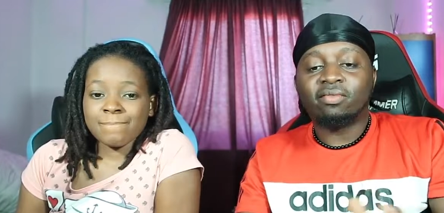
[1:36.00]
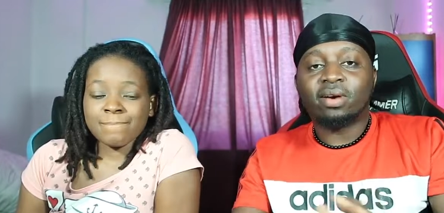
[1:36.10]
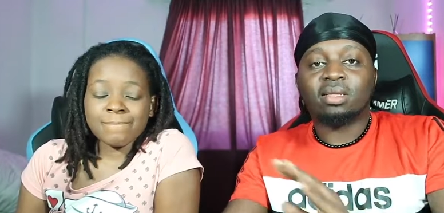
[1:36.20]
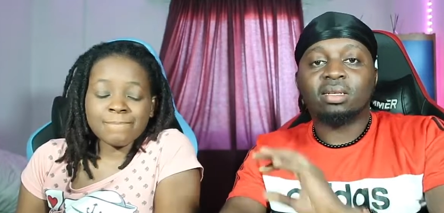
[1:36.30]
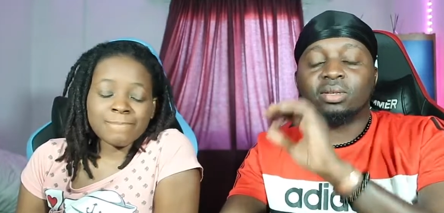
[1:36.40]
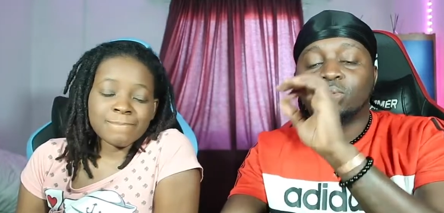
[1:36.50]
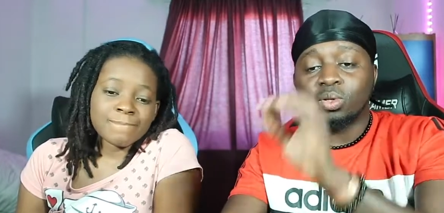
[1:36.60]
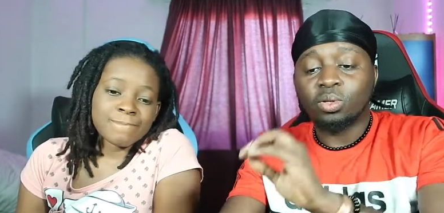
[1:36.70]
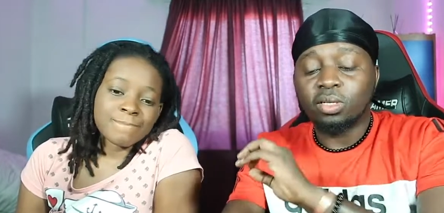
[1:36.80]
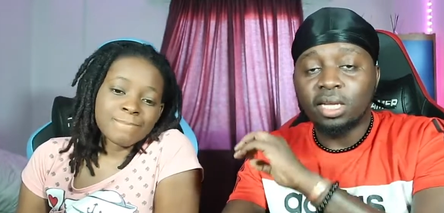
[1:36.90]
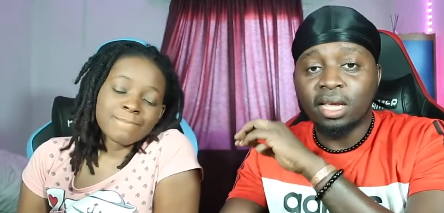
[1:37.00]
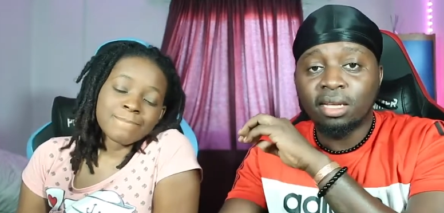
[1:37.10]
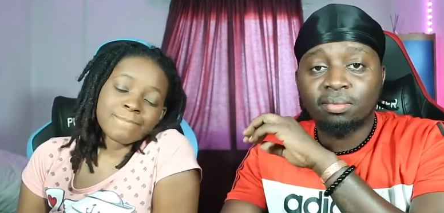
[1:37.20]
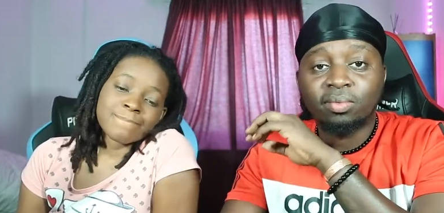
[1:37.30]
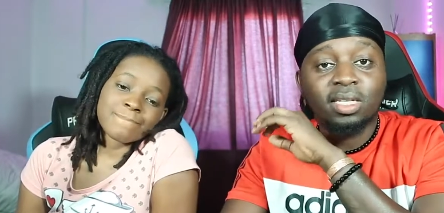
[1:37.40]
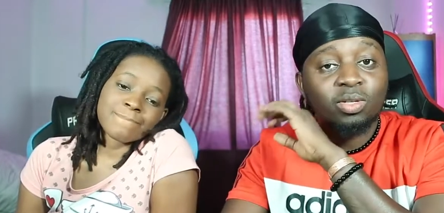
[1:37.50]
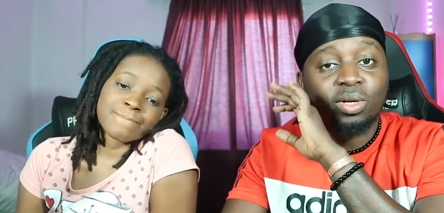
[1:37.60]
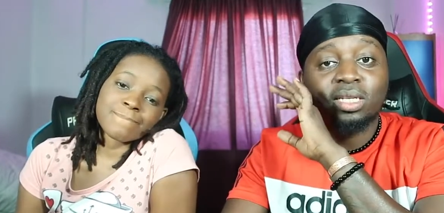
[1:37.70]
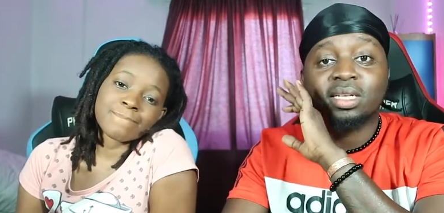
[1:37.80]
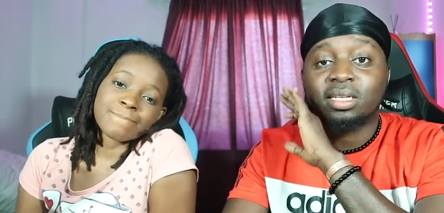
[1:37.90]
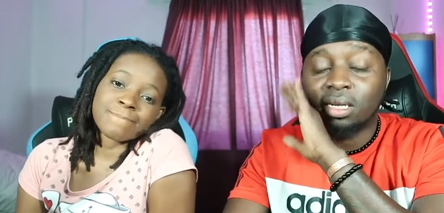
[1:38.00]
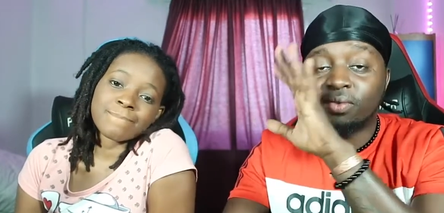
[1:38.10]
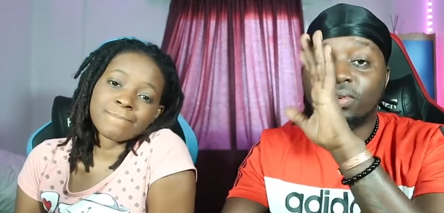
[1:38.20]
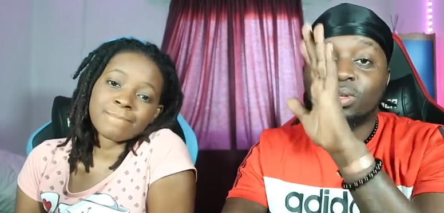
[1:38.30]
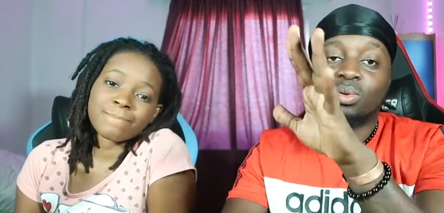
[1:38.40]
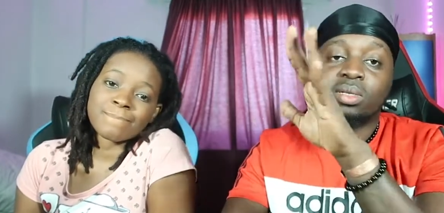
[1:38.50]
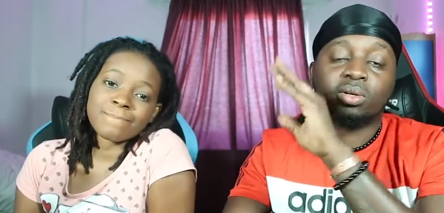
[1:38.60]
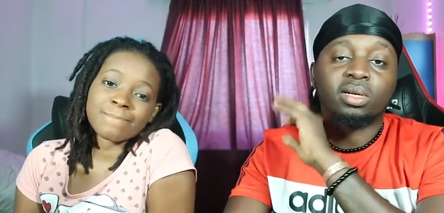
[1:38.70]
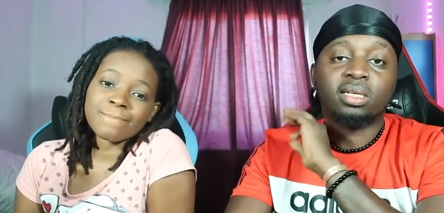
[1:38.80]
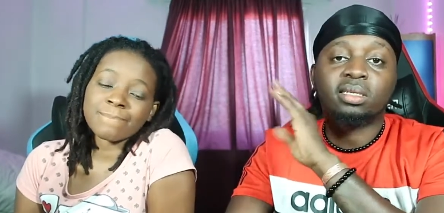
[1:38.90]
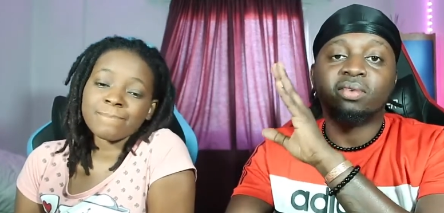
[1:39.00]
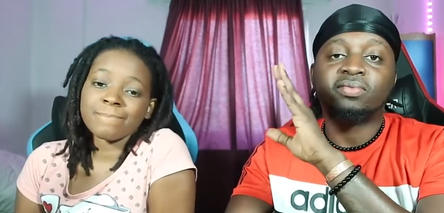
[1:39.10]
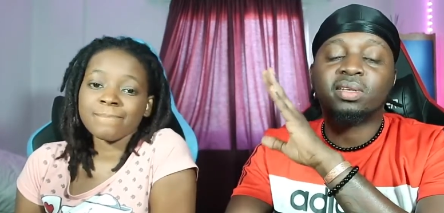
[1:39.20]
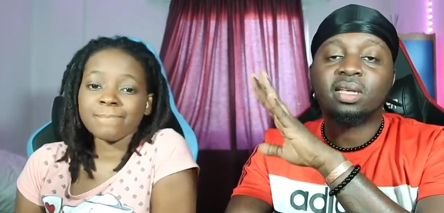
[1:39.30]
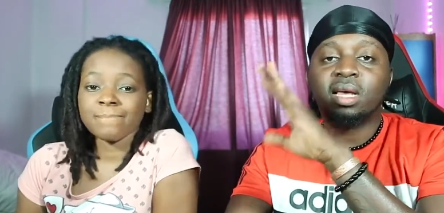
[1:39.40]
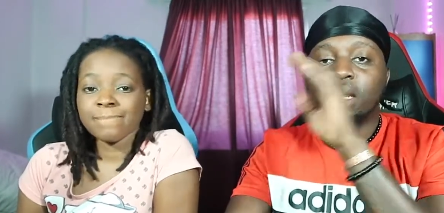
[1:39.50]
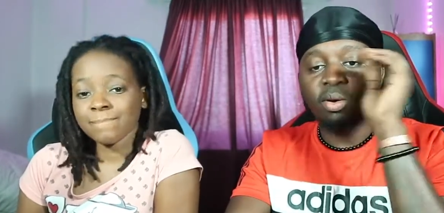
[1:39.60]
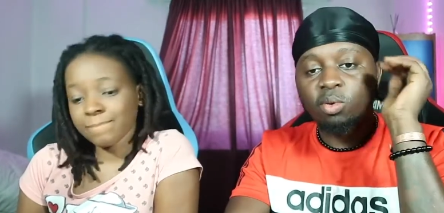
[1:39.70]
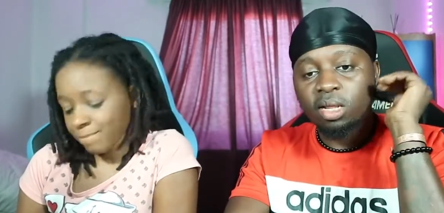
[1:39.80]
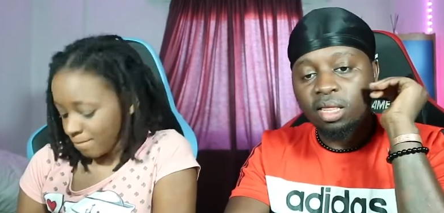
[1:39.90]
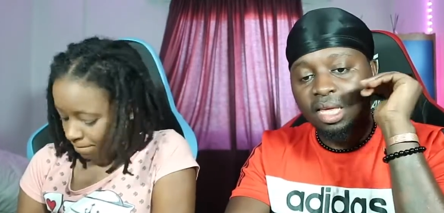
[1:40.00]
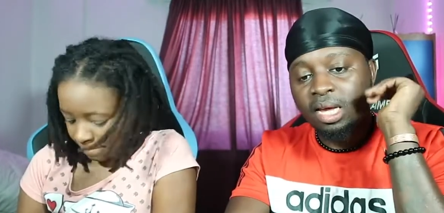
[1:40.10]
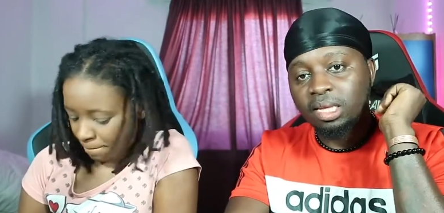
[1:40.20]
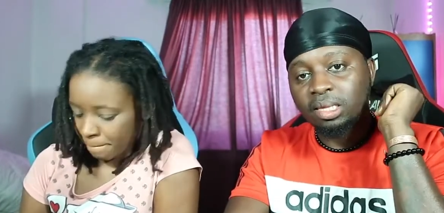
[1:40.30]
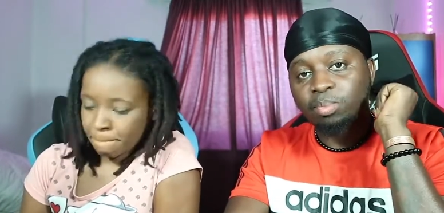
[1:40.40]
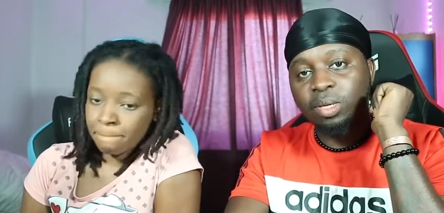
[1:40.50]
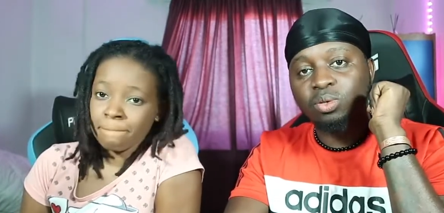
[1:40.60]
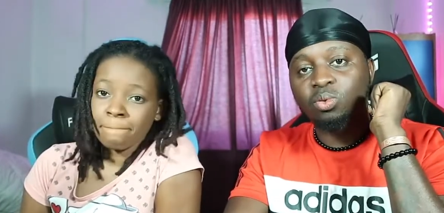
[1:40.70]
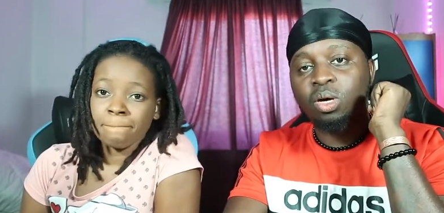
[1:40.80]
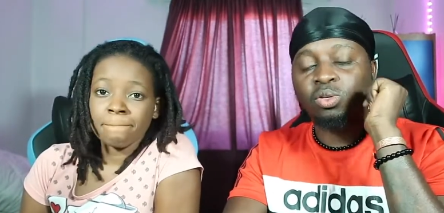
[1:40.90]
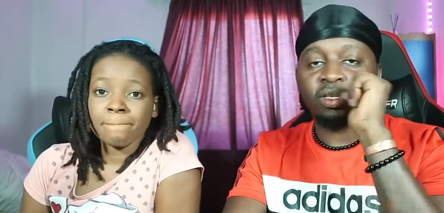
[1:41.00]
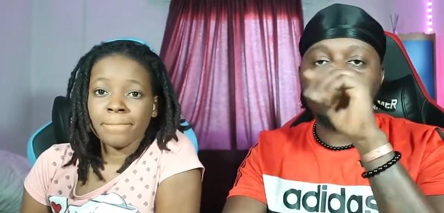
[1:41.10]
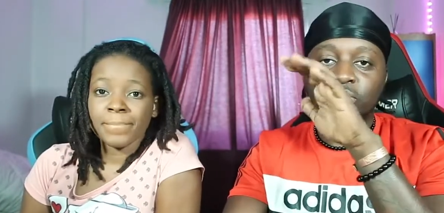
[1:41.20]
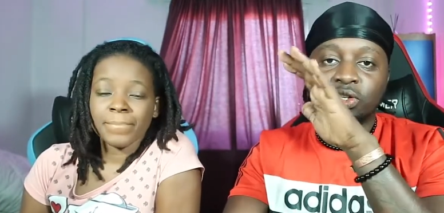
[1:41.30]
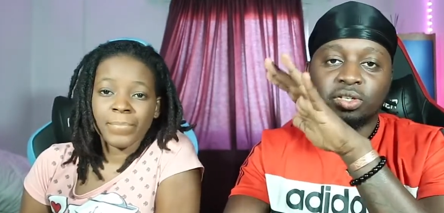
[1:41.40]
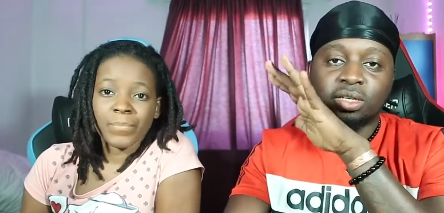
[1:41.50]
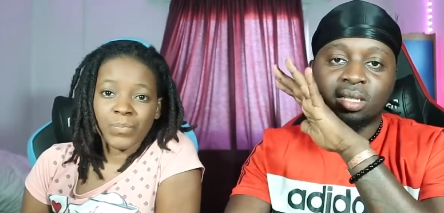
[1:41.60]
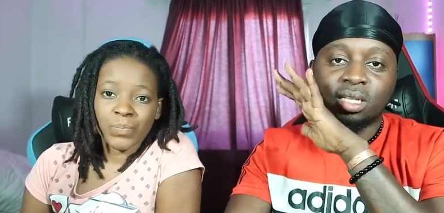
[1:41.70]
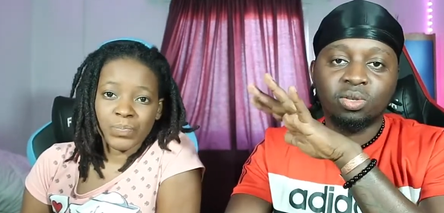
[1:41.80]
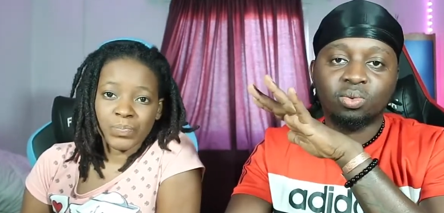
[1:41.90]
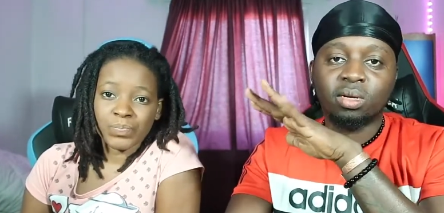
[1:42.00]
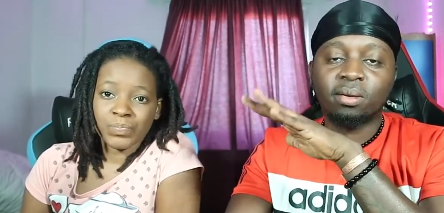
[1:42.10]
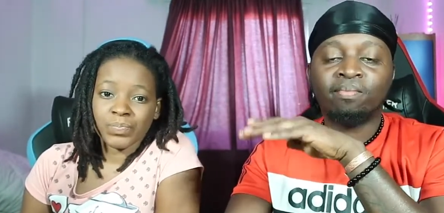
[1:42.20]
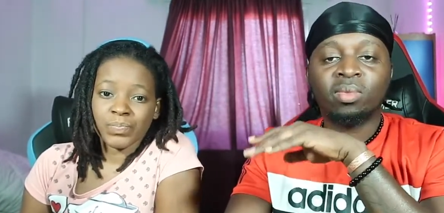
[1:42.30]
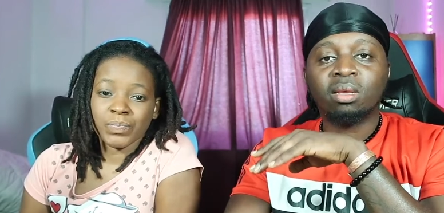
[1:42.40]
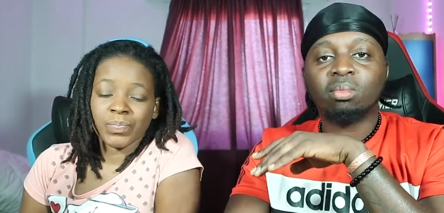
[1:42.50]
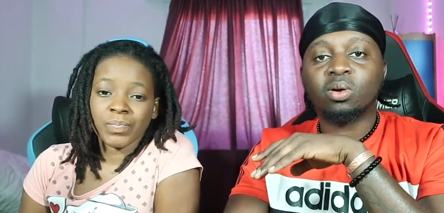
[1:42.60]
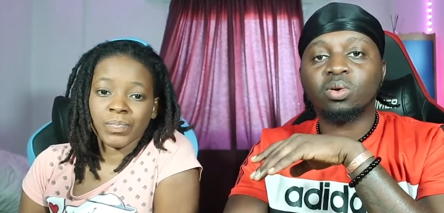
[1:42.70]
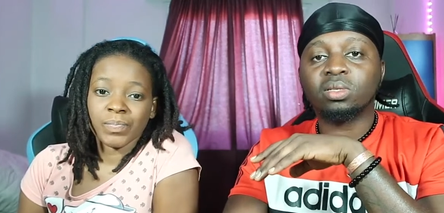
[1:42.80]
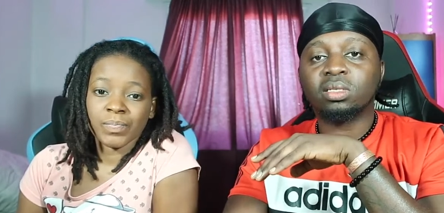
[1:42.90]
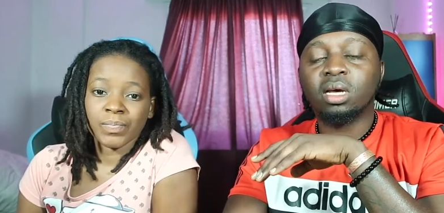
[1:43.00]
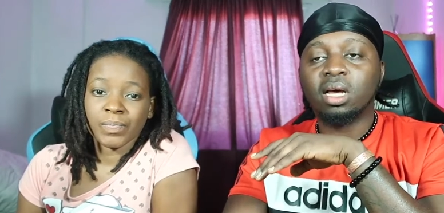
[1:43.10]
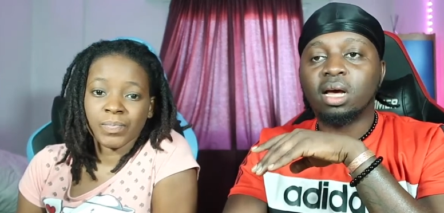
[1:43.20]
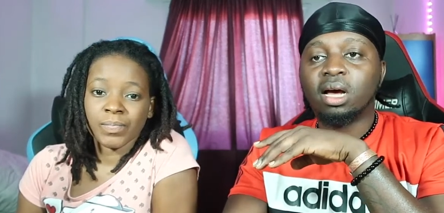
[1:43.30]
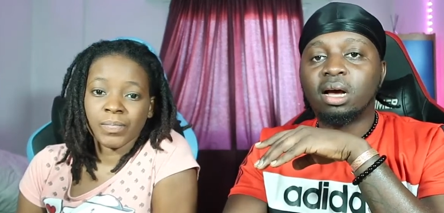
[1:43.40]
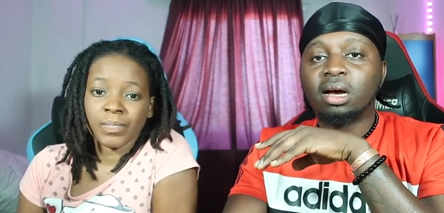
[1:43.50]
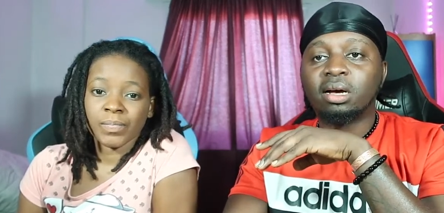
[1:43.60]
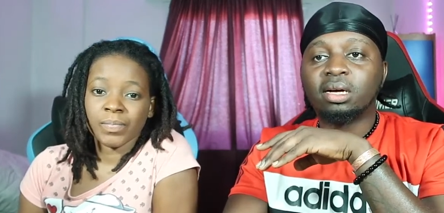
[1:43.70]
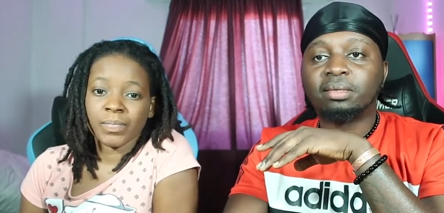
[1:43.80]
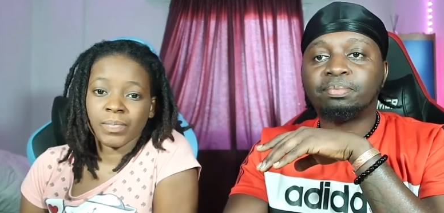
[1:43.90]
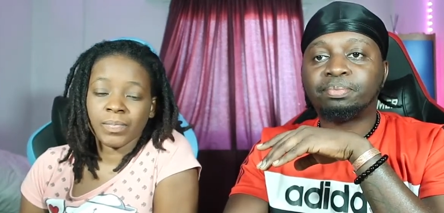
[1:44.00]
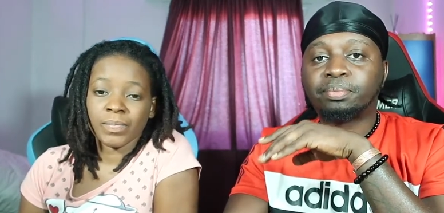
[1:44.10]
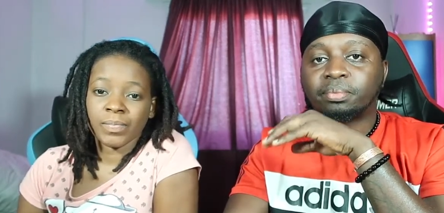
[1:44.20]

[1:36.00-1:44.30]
Speaker 1: further ado, so today, this one is a different one, totally different. And I want to thank the person who actually suggested this one, because um,